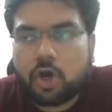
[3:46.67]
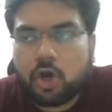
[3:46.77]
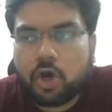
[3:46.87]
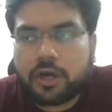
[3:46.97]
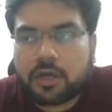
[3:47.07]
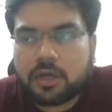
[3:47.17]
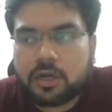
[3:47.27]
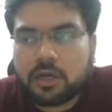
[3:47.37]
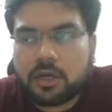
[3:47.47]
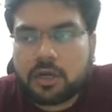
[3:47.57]

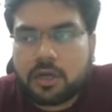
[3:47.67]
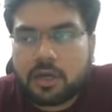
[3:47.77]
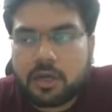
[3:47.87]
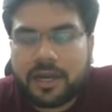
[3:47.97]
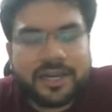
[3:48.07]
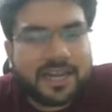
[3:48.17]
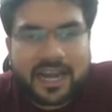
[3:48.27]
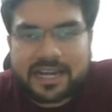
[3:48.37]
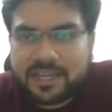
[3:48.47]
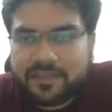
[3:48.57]
or
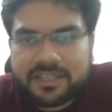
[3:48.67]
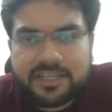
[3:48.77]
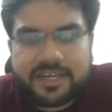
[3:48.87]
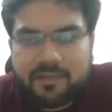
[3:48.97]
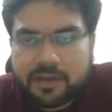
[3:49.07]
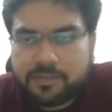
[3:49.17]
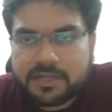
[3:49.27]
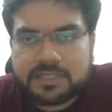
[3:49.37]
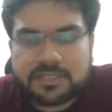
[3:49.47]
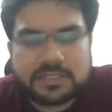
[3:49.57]
interacting with the
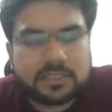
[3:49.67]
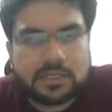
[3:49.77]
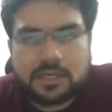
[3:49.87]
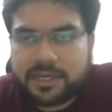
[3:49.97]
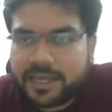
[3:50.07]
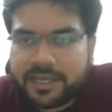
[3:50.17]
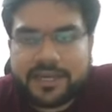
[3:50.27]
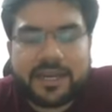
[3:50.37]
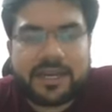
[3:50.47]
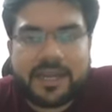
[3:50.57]
developers day
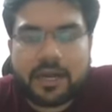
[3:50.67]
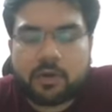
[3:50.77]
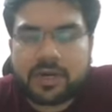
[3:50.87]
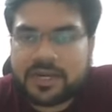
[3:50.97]
in and day out,